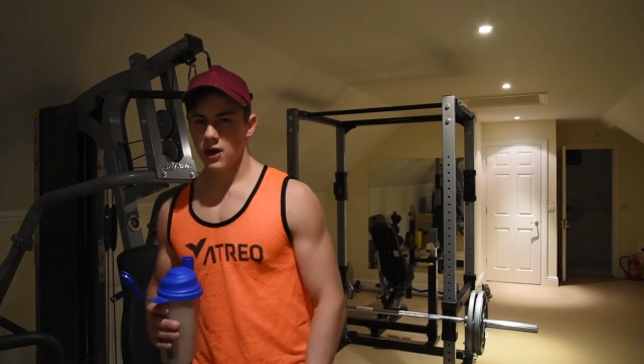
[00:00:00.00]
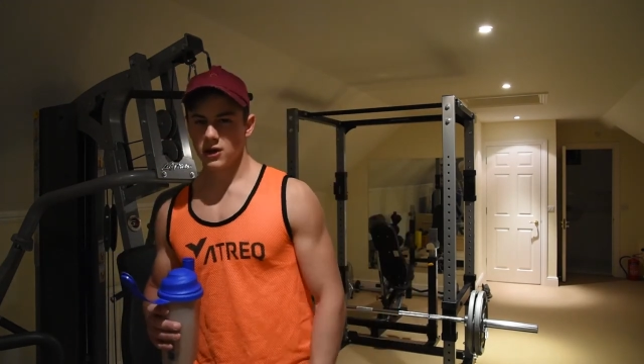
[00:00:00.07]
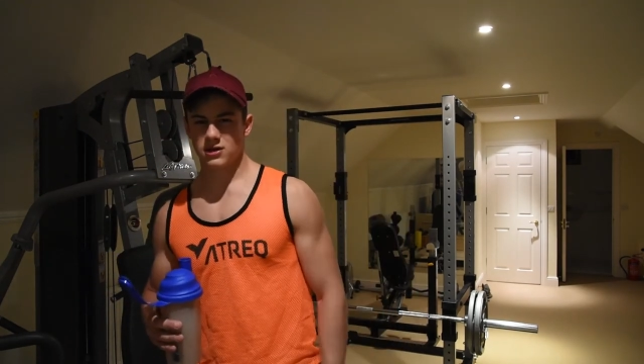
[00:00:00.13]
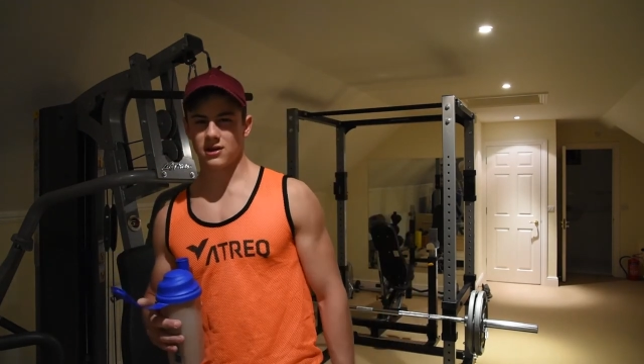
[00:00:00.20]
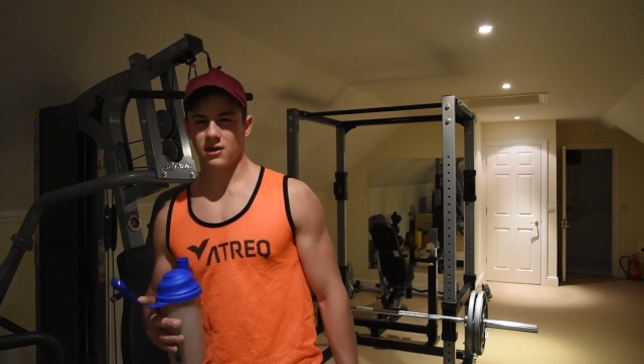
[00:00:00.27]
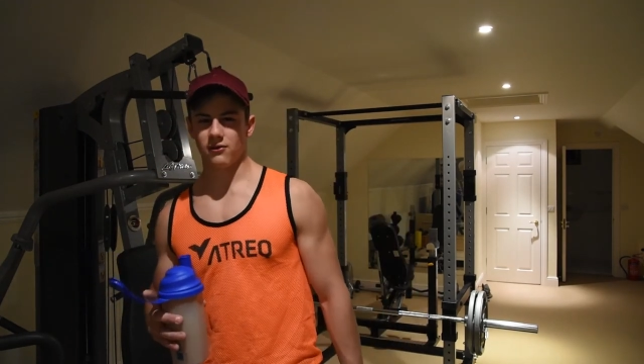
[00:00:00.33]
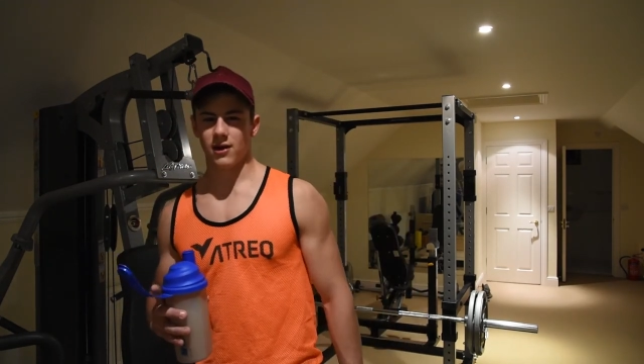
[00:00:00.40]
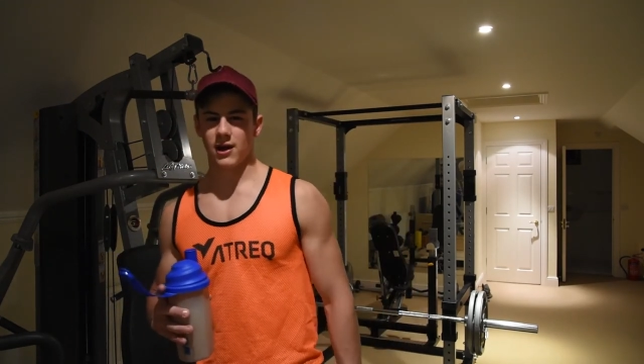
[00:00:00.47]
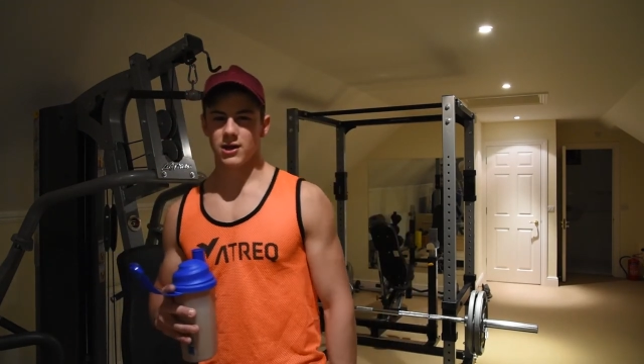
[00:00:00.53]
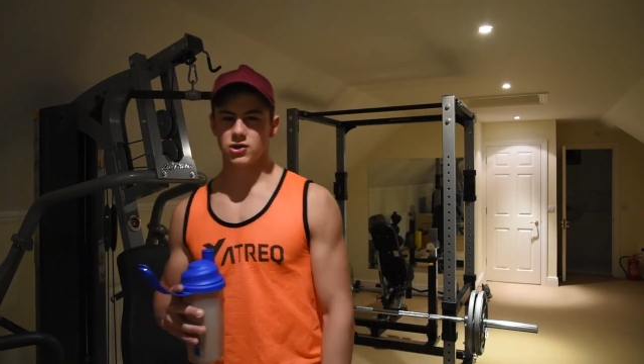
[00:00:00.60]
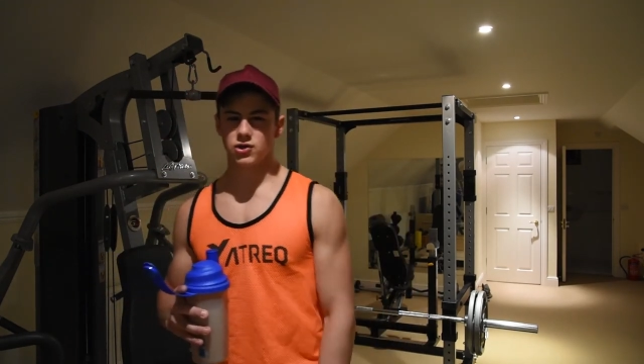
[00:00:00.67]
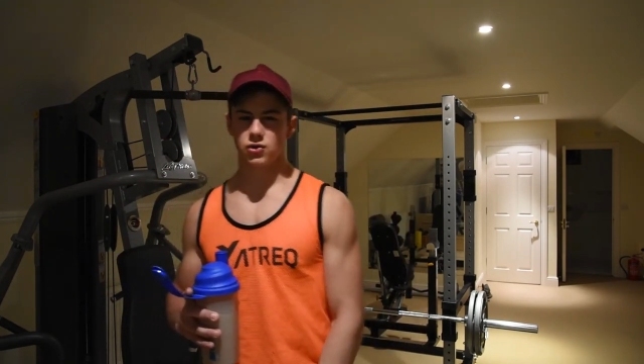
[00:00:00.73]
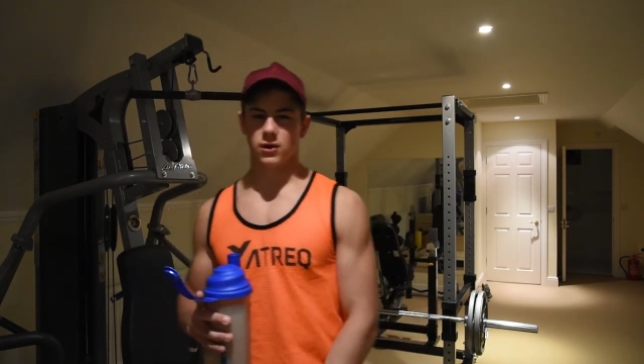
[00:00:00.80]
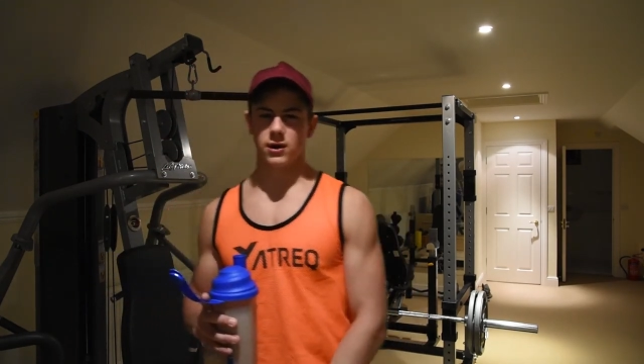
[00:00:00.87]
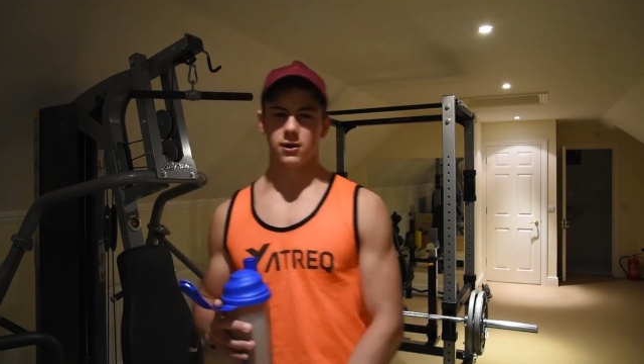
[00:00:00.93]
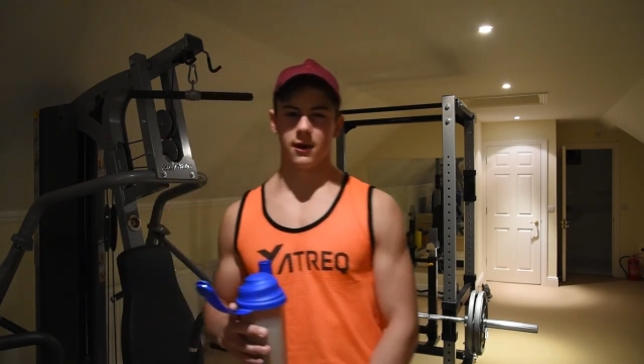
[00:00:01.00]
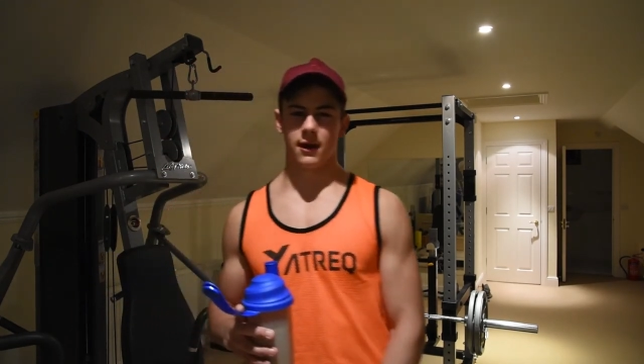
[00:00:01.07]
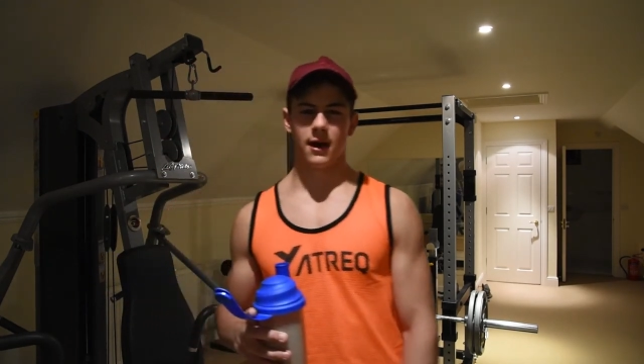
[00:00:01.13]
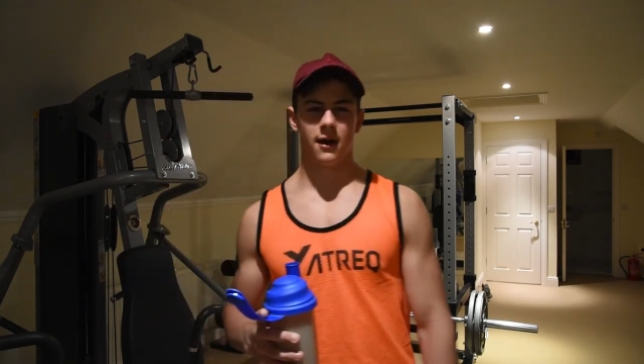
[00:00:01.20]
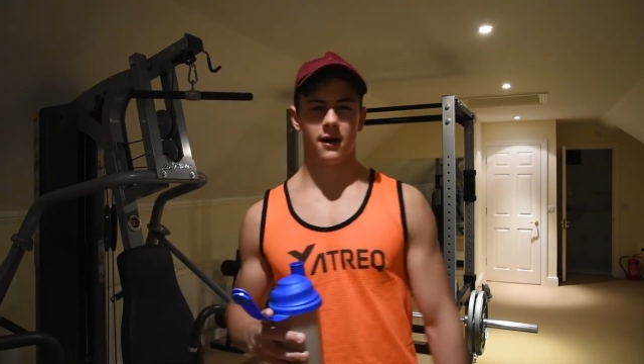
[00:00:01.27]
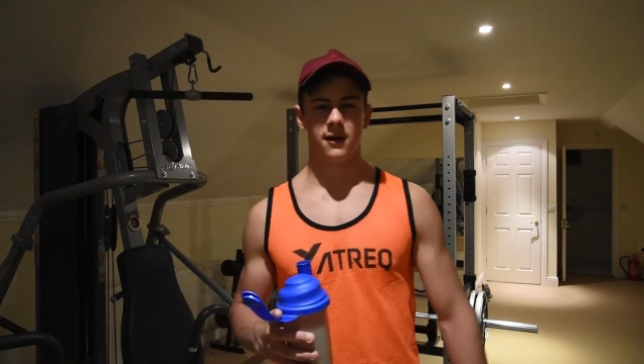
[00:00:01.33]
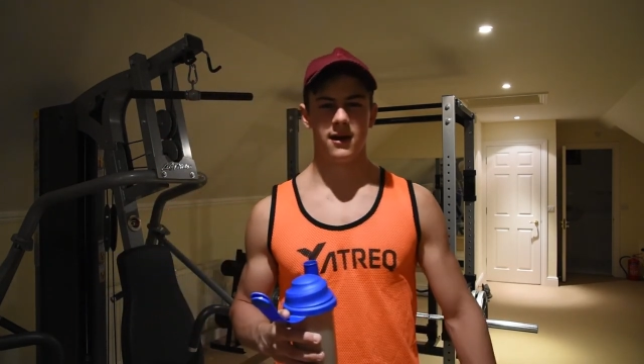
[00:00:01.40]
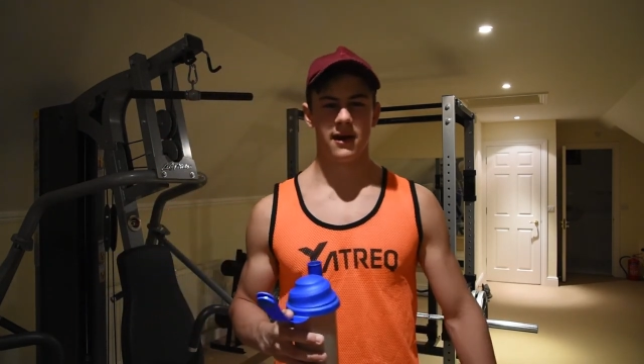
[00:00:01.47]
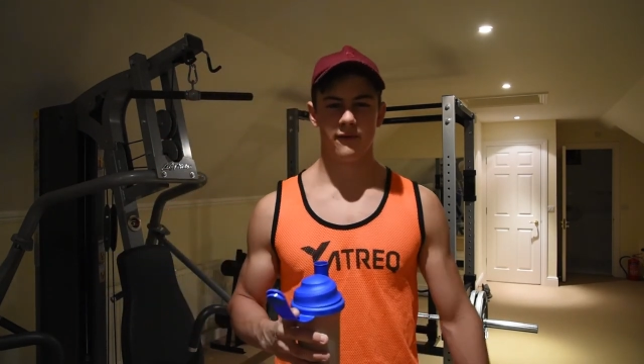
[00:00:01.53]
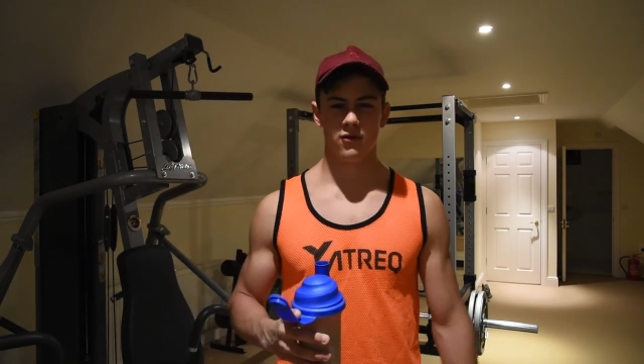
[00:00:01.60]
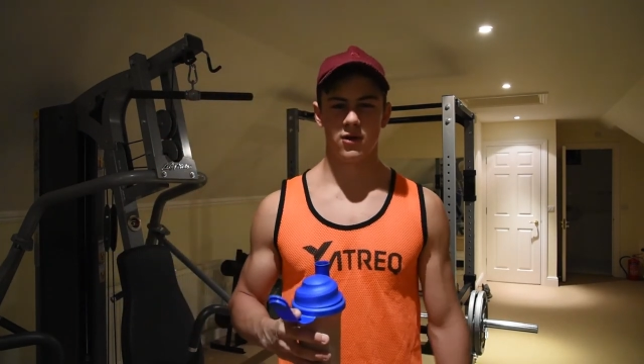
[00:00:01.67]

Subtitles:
Just didn't really enjoy doing it, I'd never